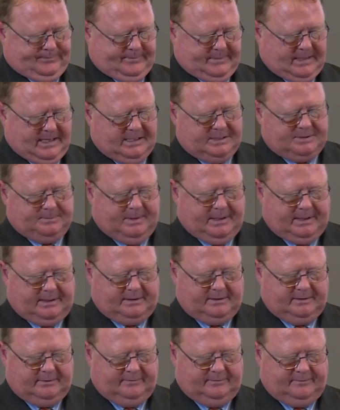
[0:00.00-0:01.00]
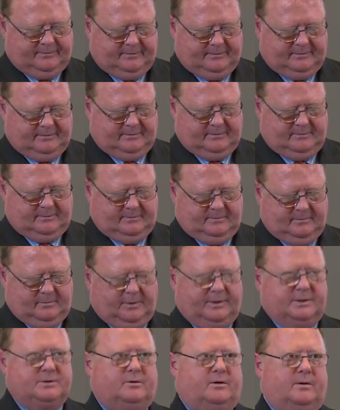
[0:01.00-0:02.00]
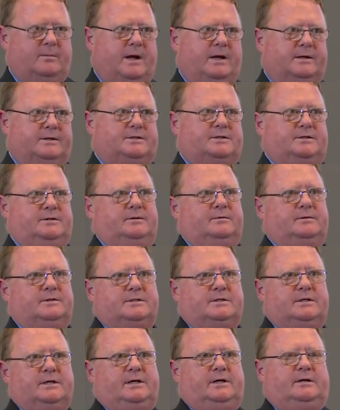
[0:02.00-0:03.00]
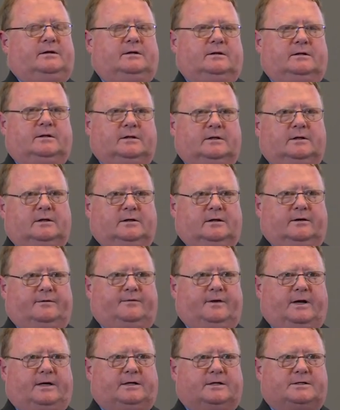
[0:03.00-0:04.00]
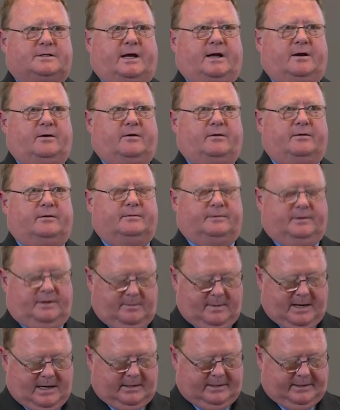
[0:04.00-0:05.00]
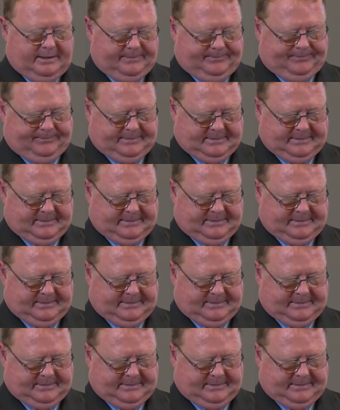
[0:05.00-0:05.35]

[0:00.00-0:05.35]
aspect of what this all amounts to is the effect it's had on humanity.